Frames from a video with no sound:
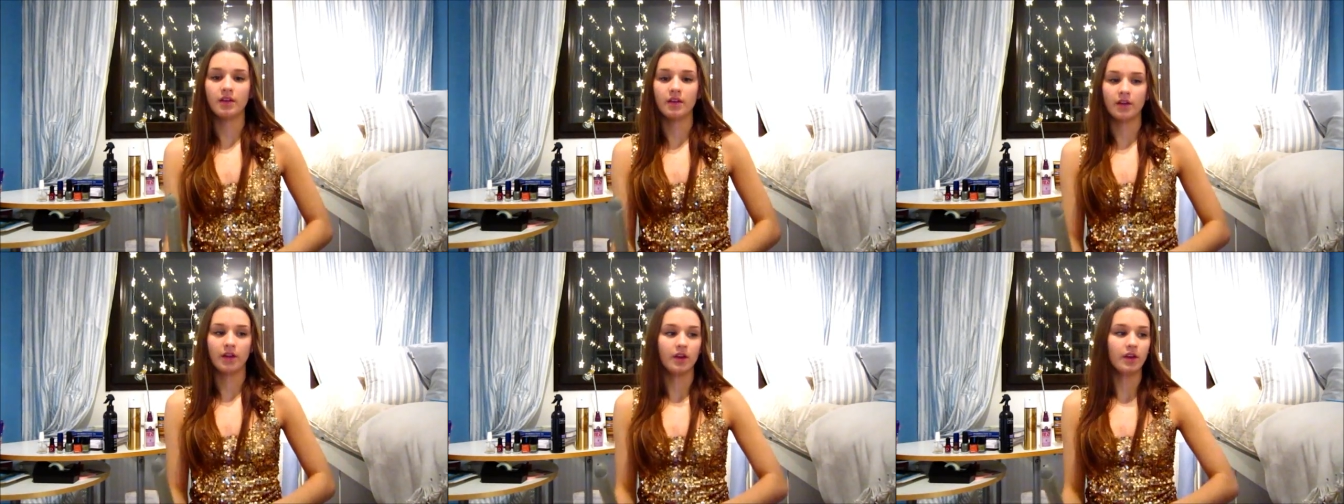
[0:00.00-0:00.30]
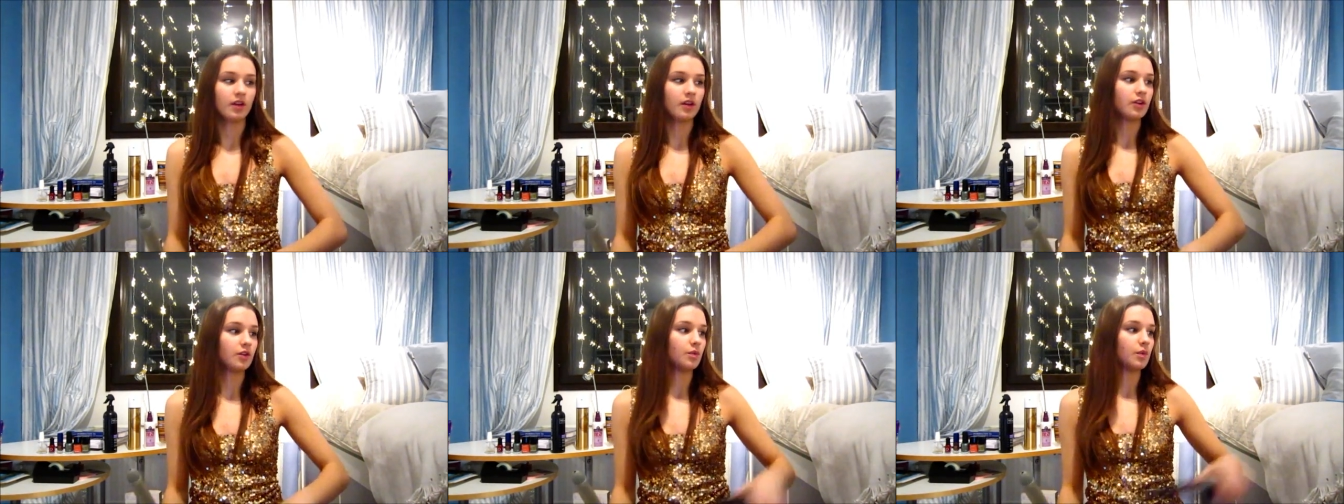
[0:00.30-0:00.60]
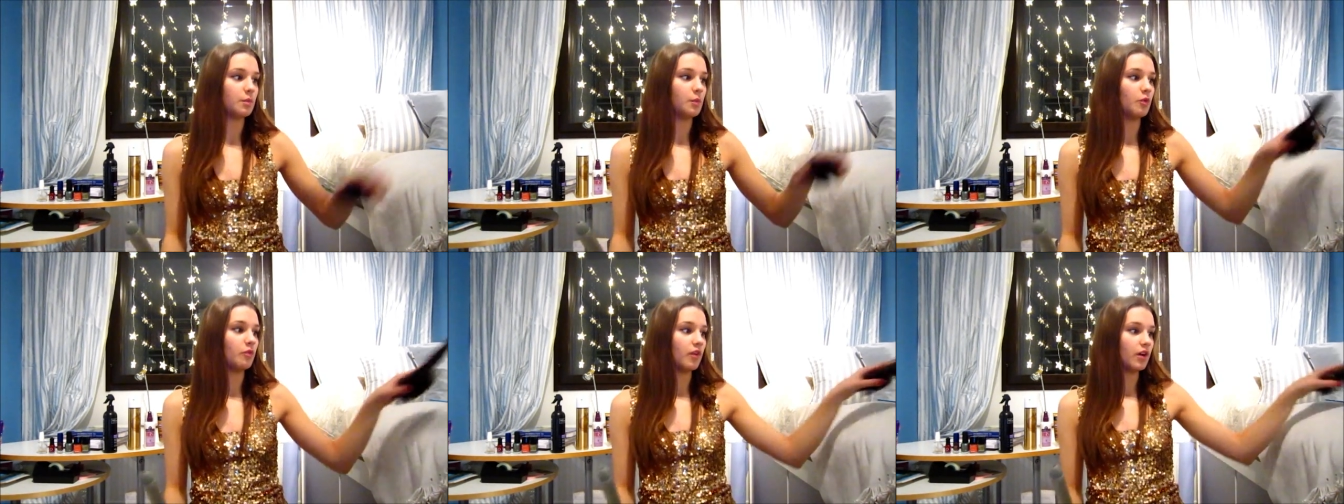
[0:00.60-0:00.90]
And
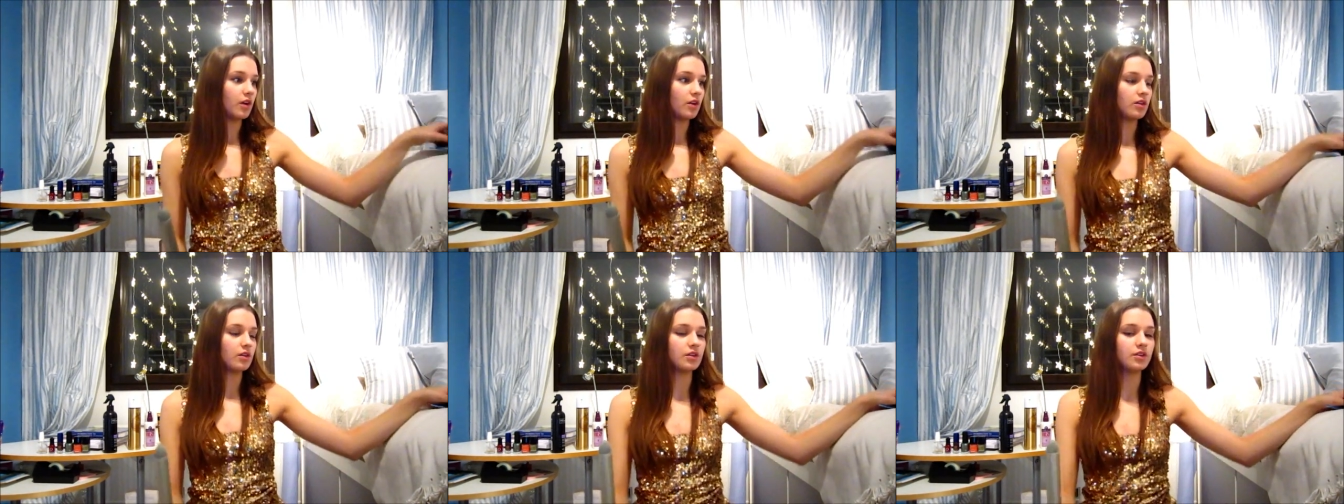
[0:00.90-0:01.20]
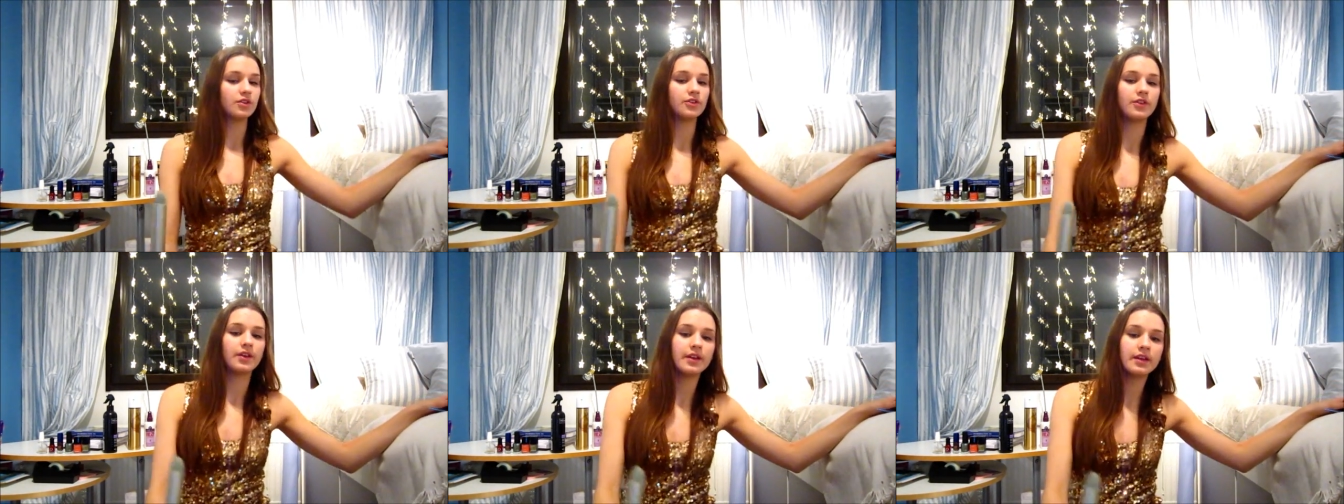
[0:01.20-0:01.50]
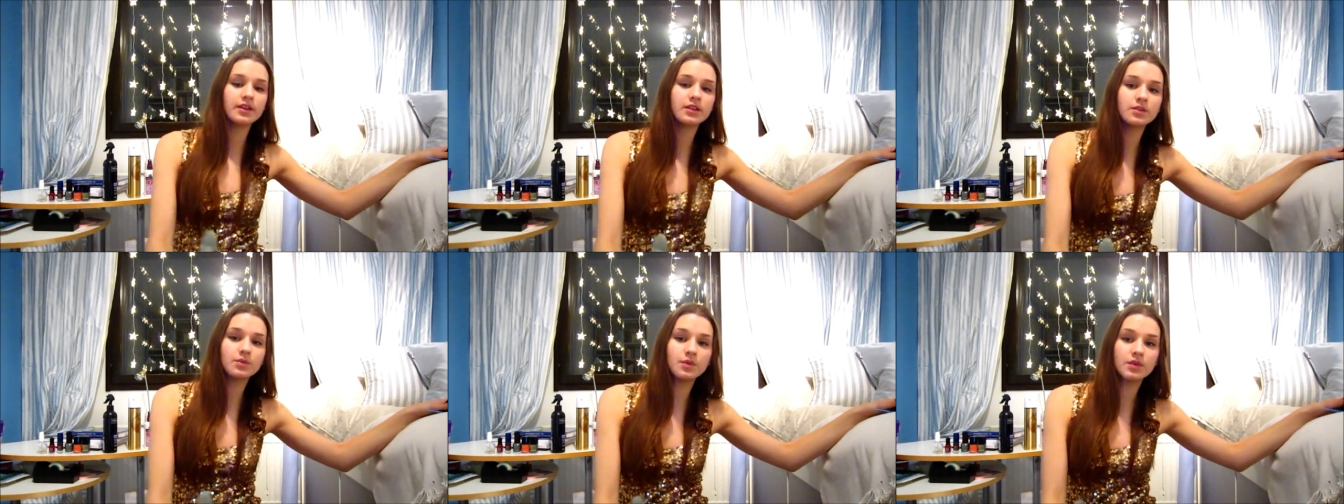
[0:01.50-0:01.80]
move on to the
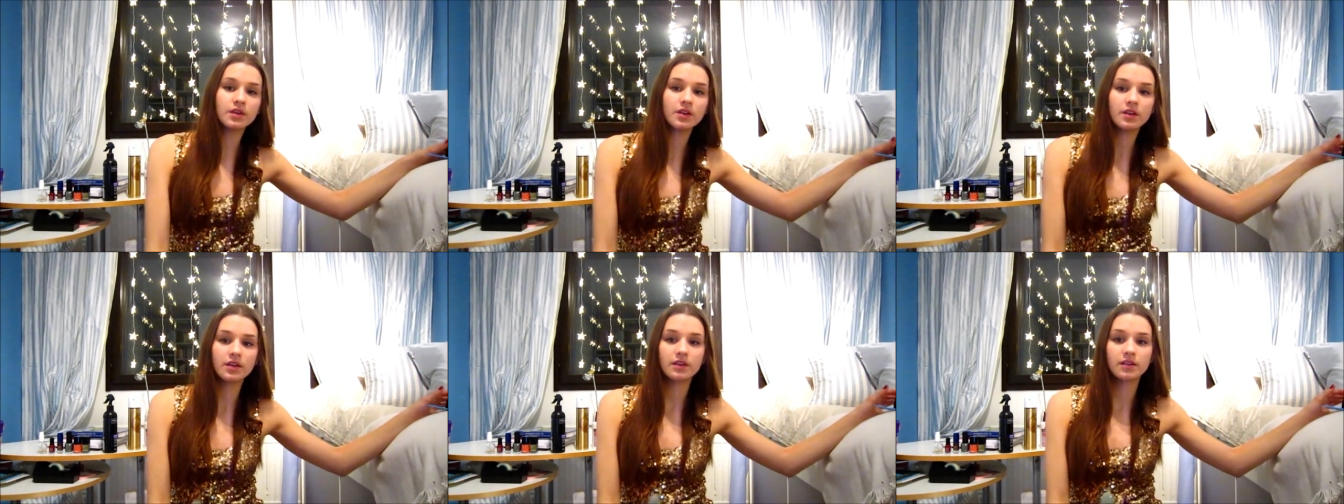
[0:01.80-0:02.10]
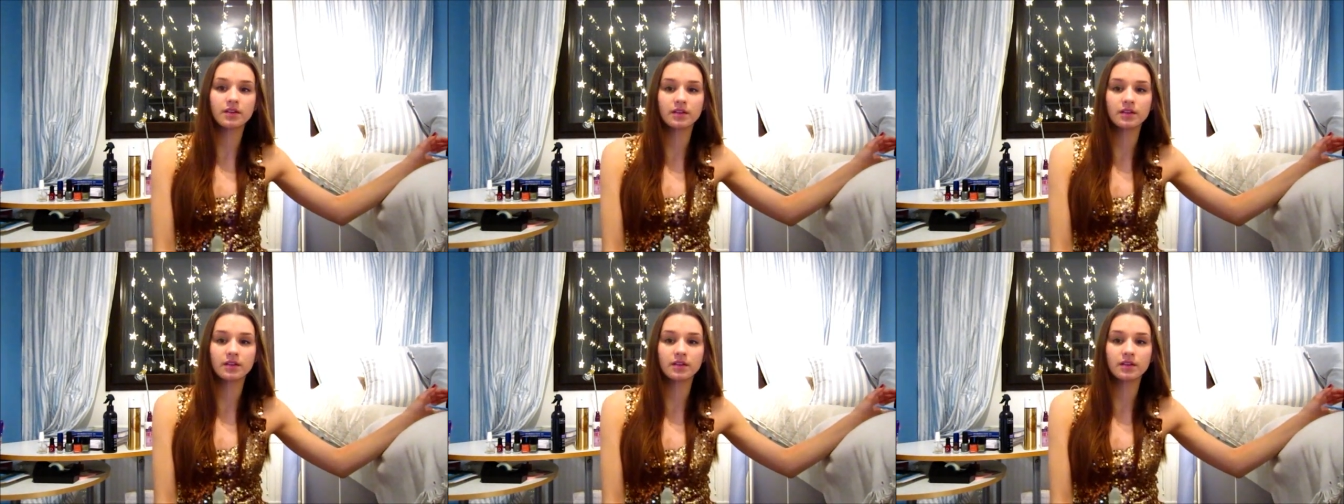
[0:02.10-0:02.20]
next one.